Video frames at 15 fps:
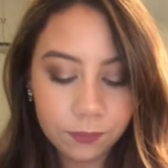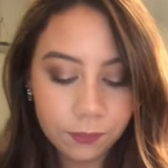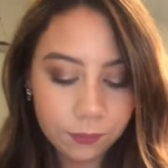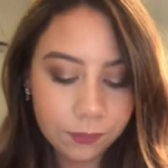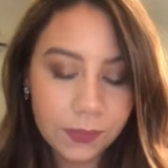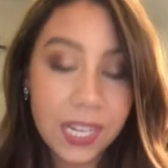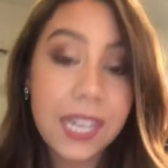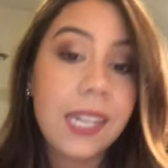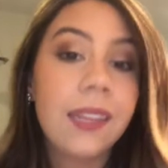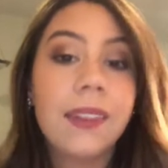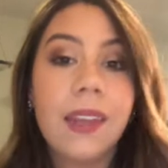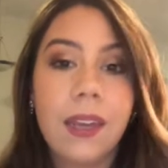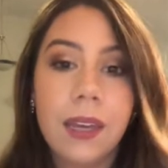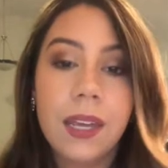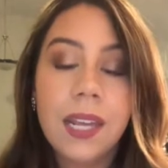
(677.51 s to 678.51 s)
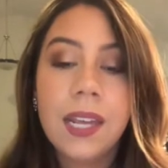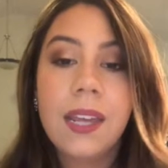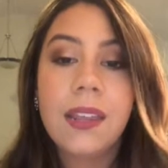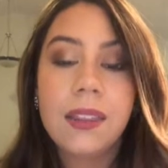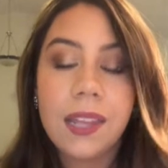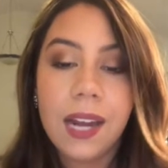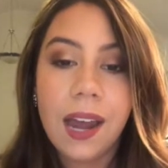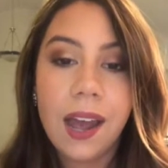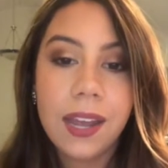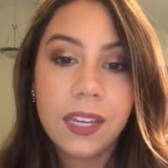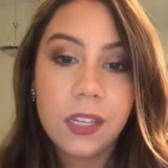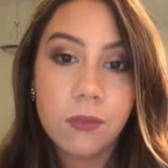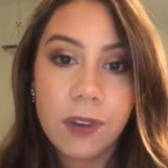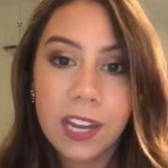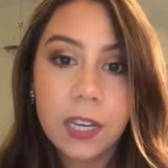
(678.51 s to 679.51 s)
anything that I
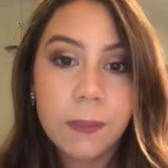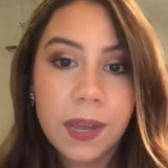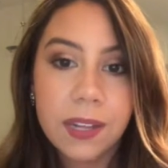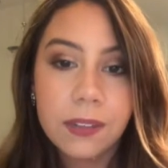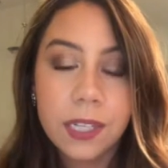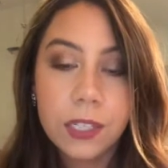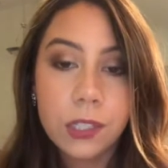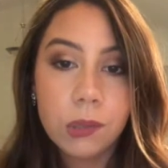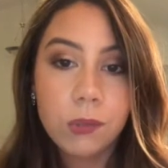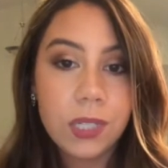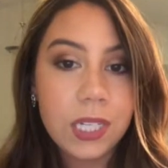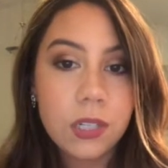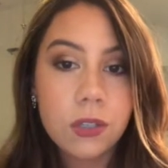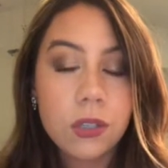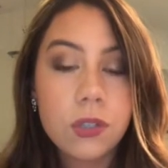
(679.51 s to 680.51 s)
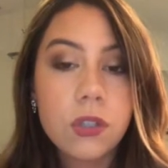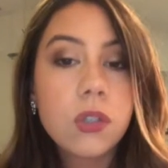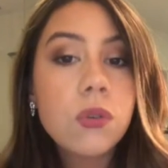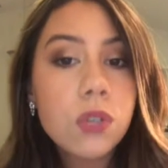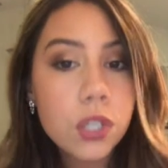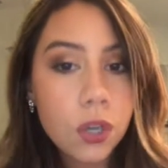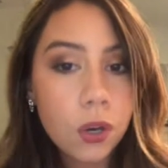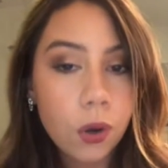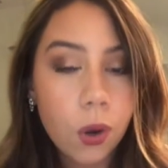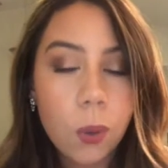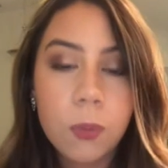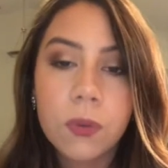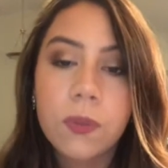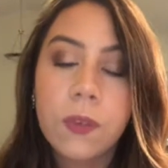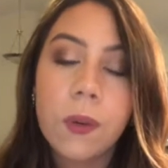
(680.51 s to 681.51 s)
can recommend that you need to do to your home
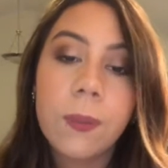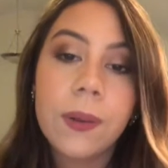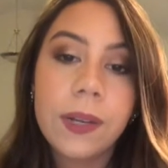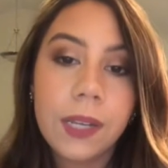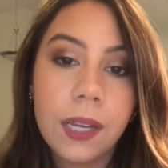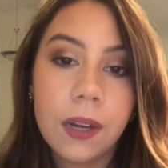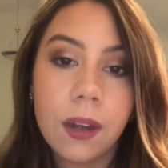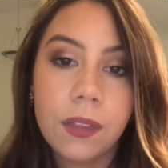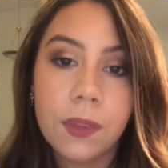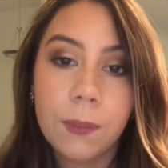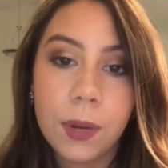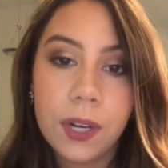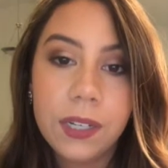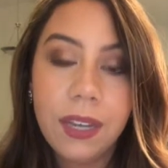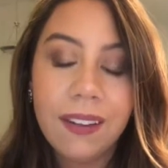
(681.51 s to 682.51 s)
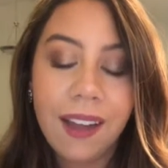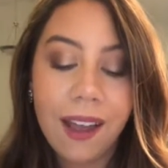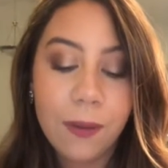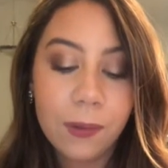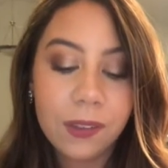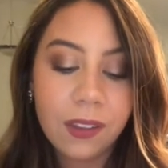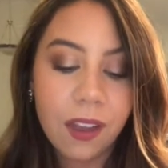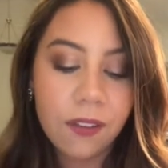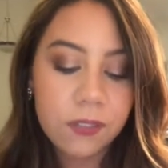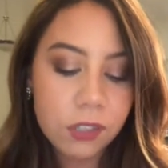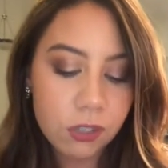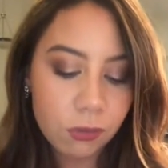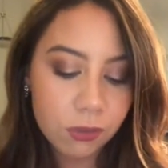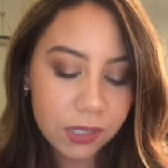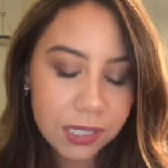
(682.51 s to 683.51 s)
before putting it on the market, I would love
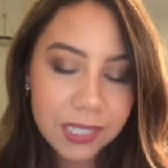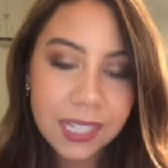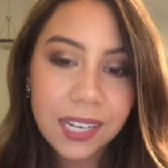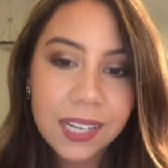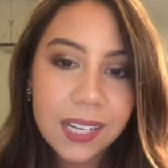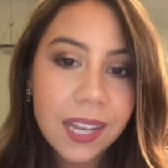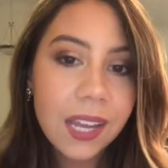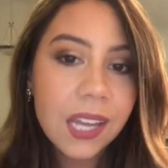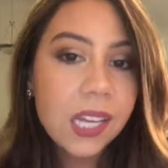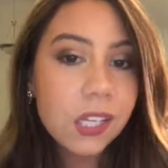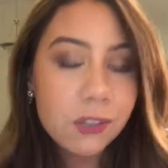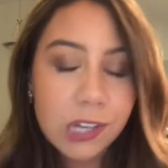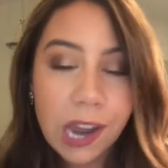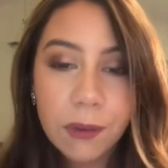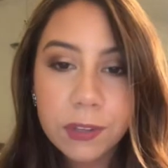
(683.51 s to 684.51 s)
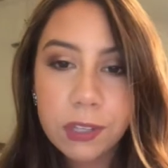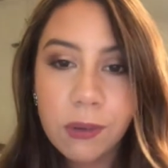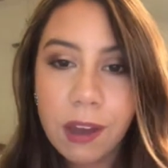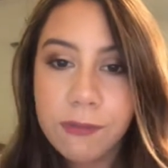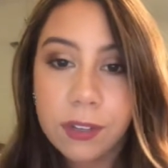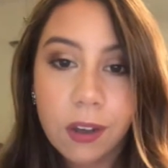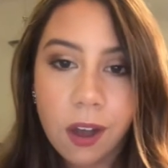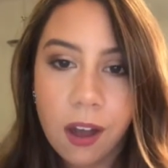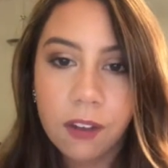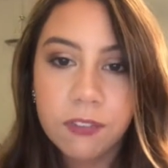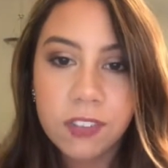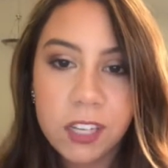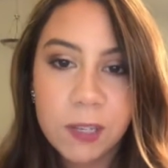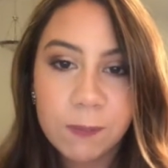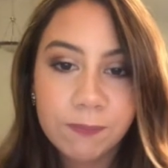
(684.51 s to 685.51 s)
to sit, chat with you, have a
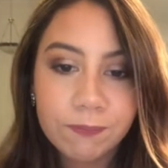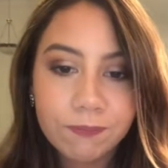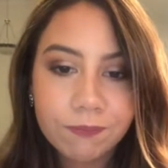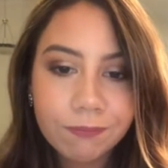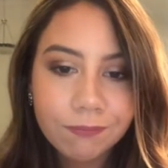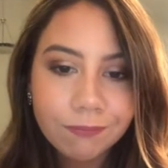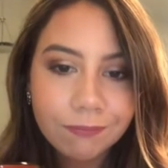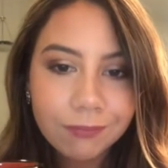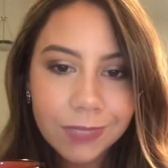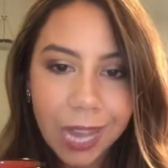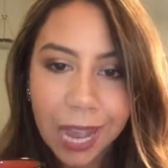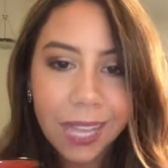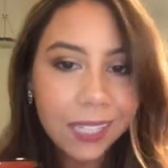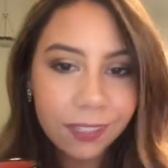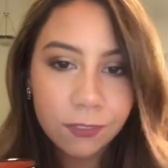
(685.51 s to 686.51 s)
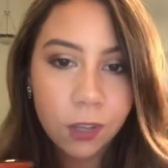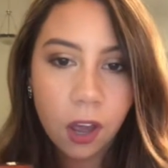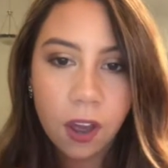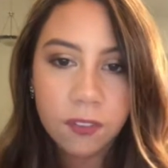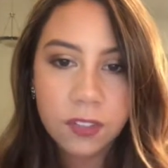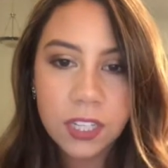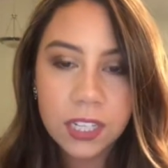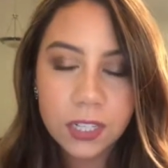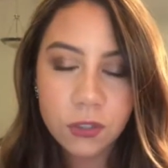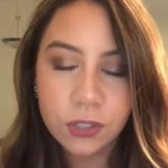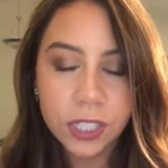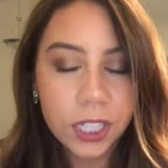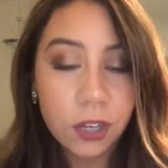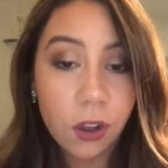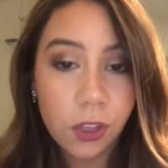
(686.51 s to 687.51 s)
coffee. I love coffee, I
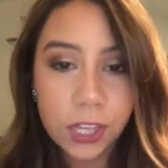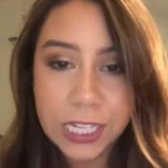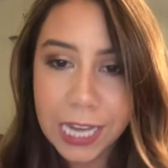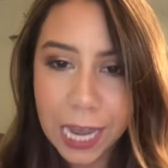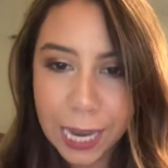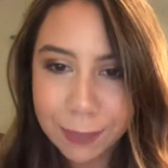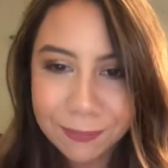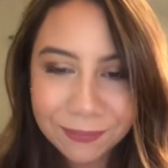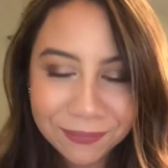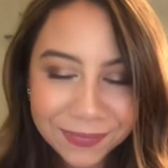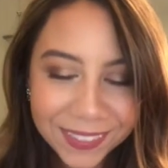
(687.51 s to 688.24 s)
drink it all the time.